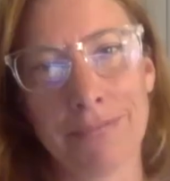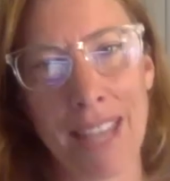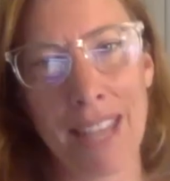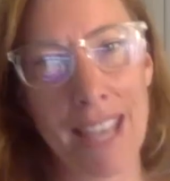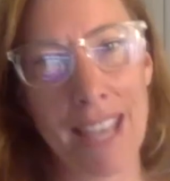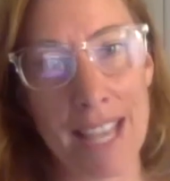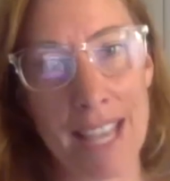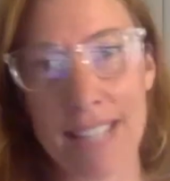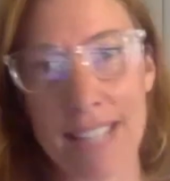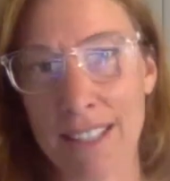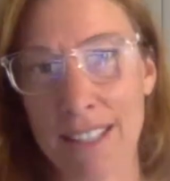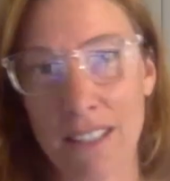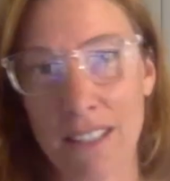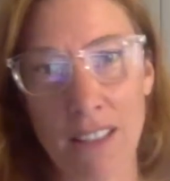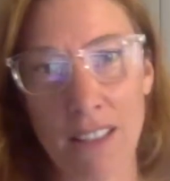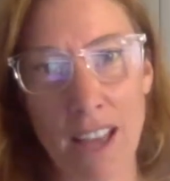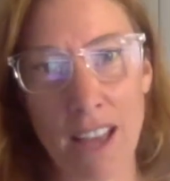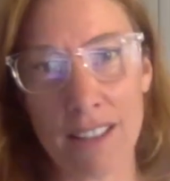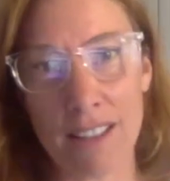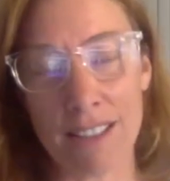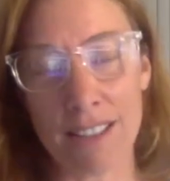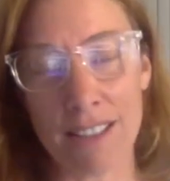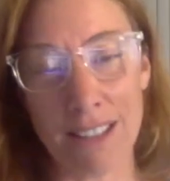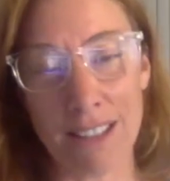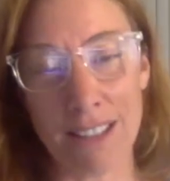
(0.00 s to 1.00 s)
It's in a lot of
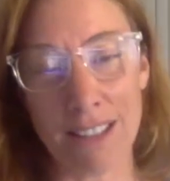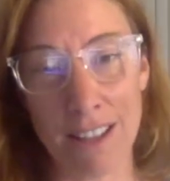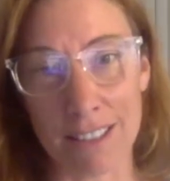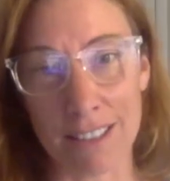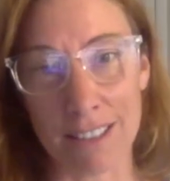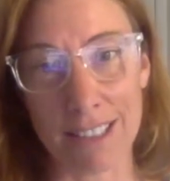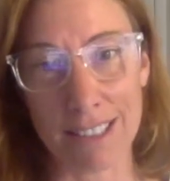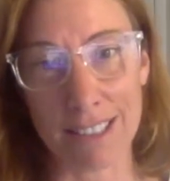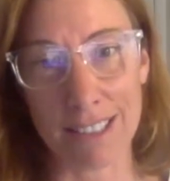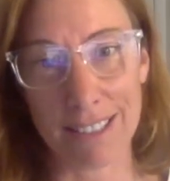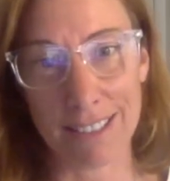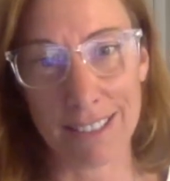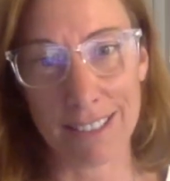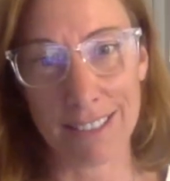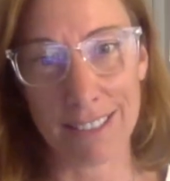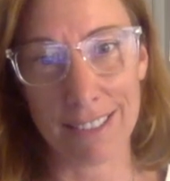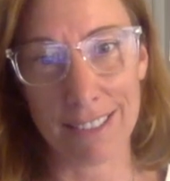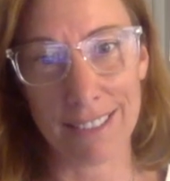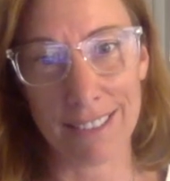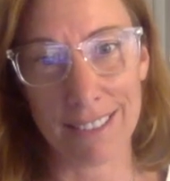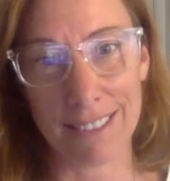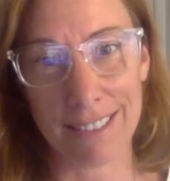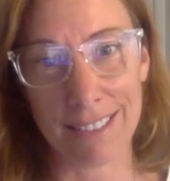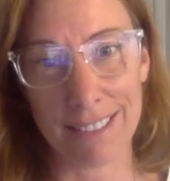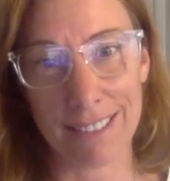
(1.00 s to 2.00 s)
songs.
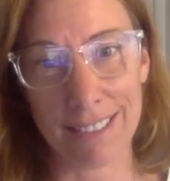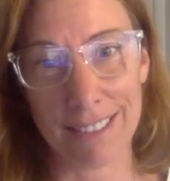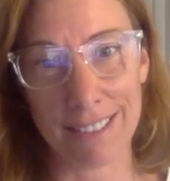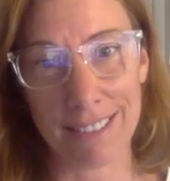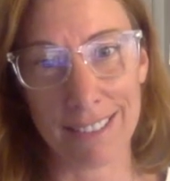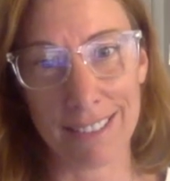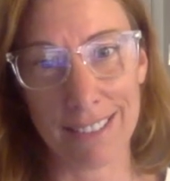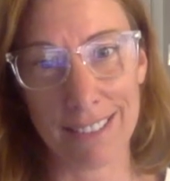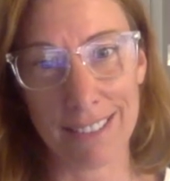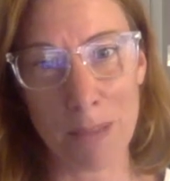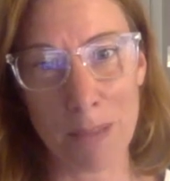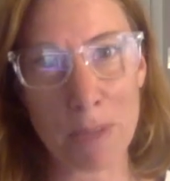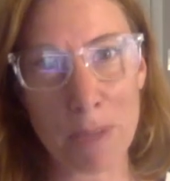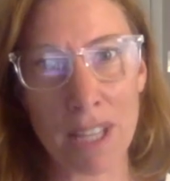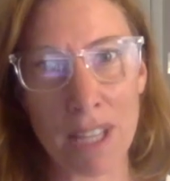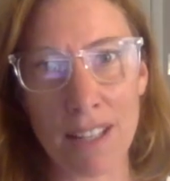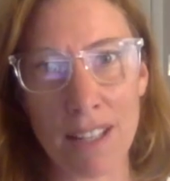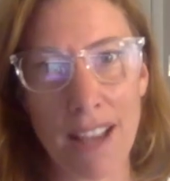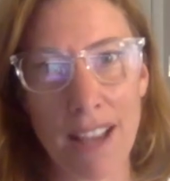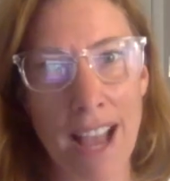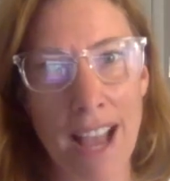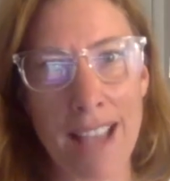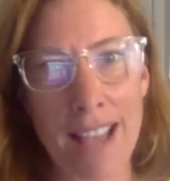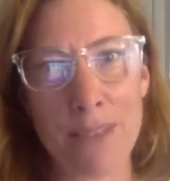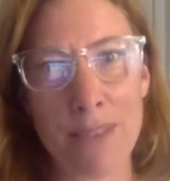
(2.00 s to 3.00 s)
I mean,
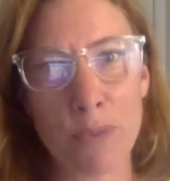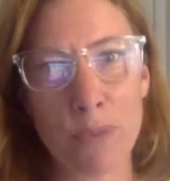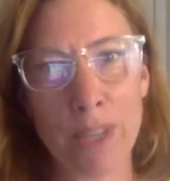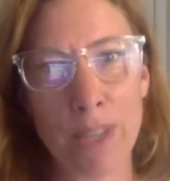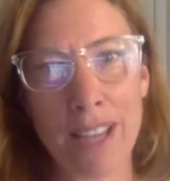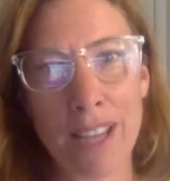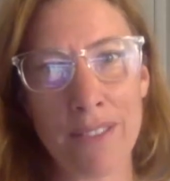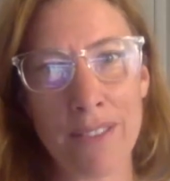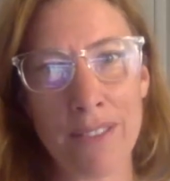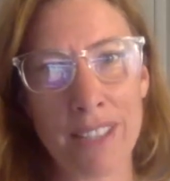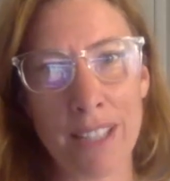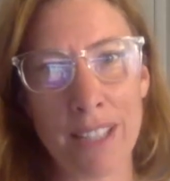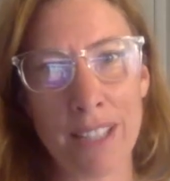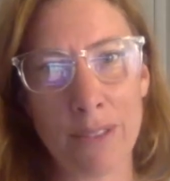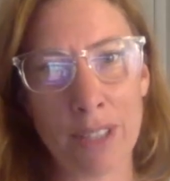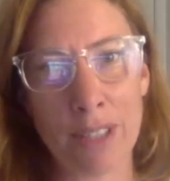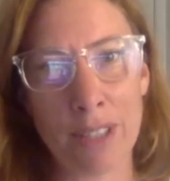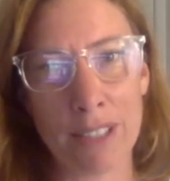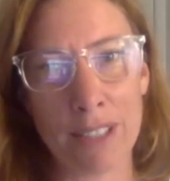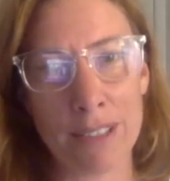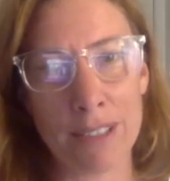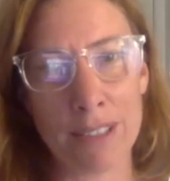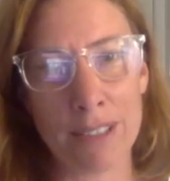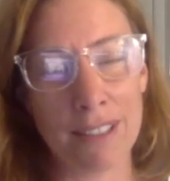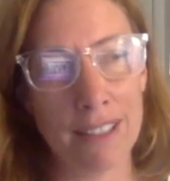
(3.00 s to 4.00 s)
I haven't
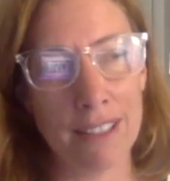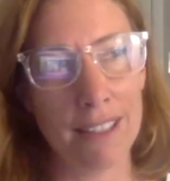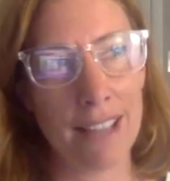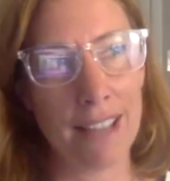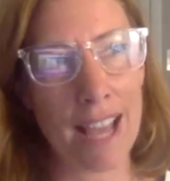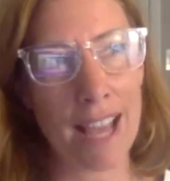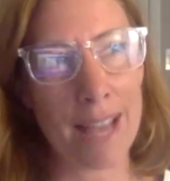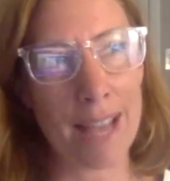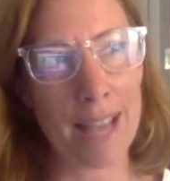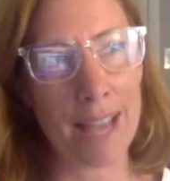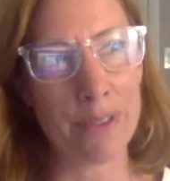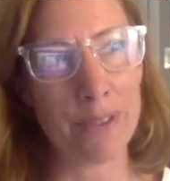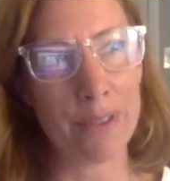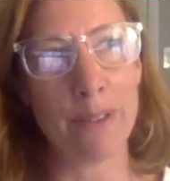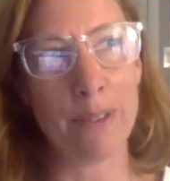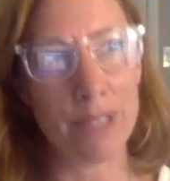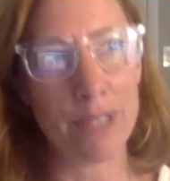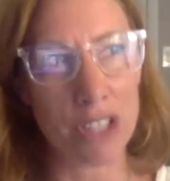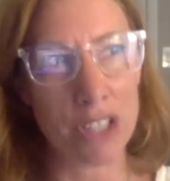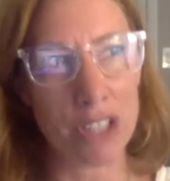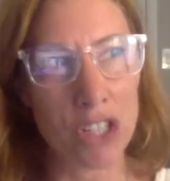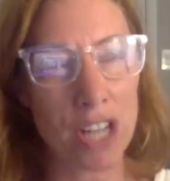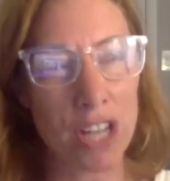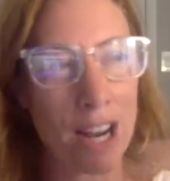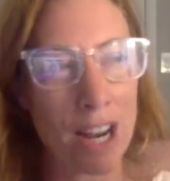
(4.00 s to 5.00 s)
even
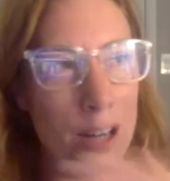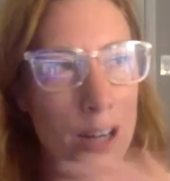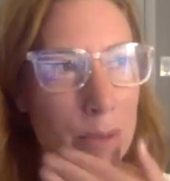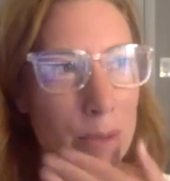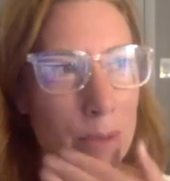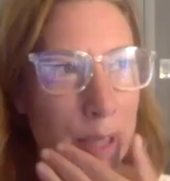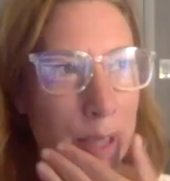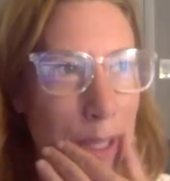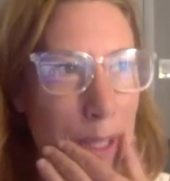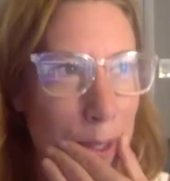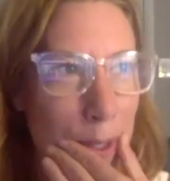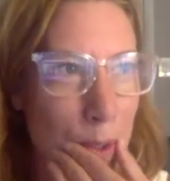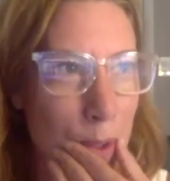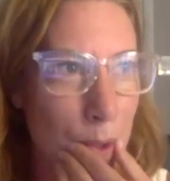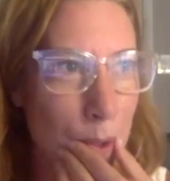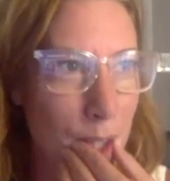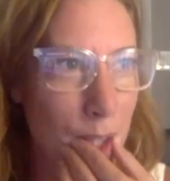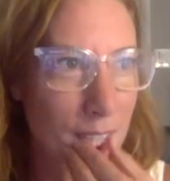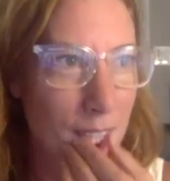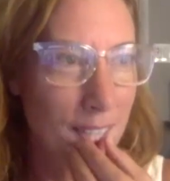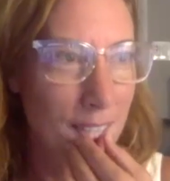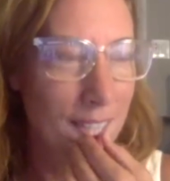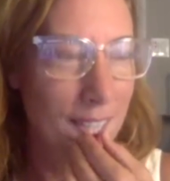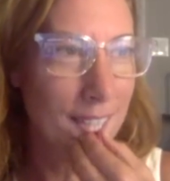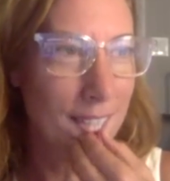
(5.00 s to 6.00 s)
shared with you
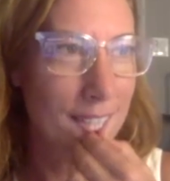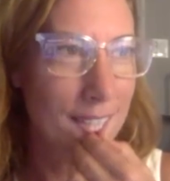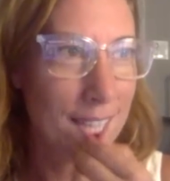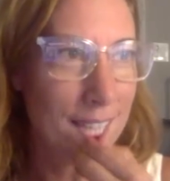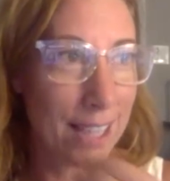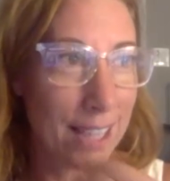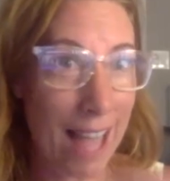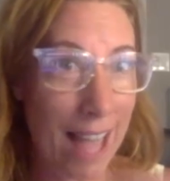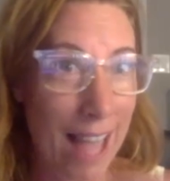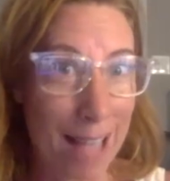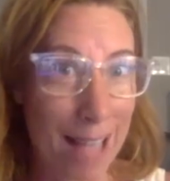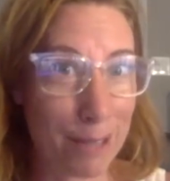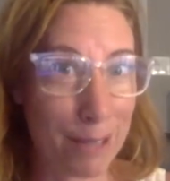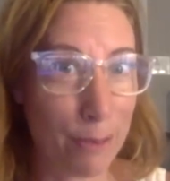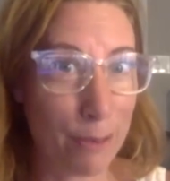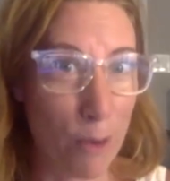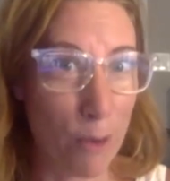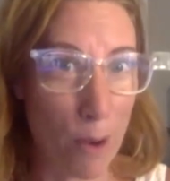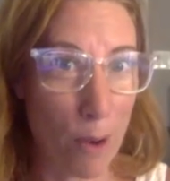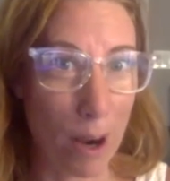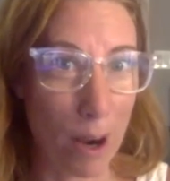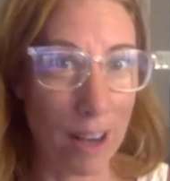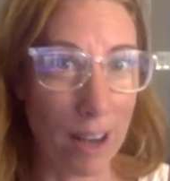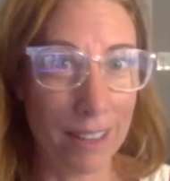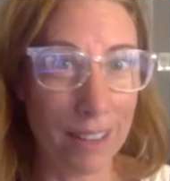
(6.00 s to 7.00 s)
the last
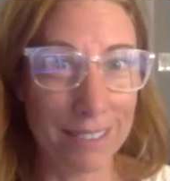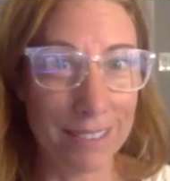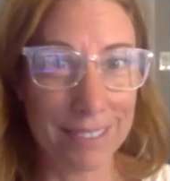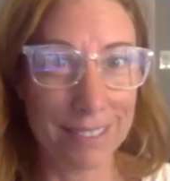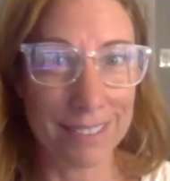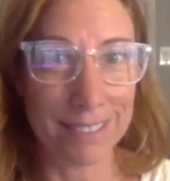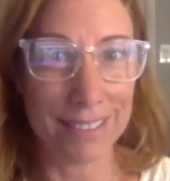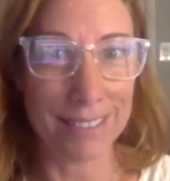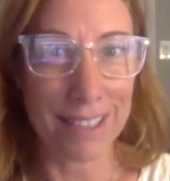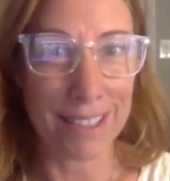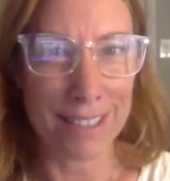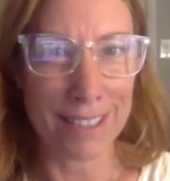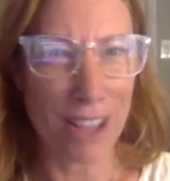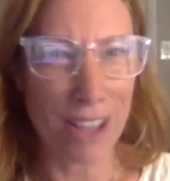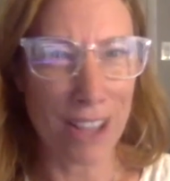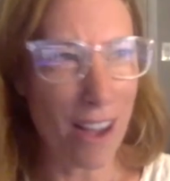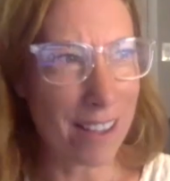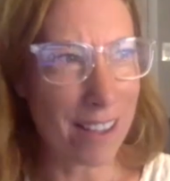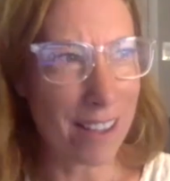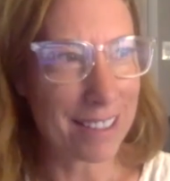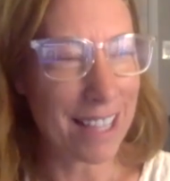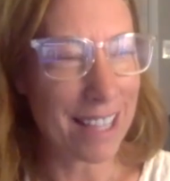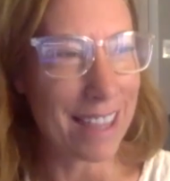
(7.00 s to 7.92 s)
4 songs.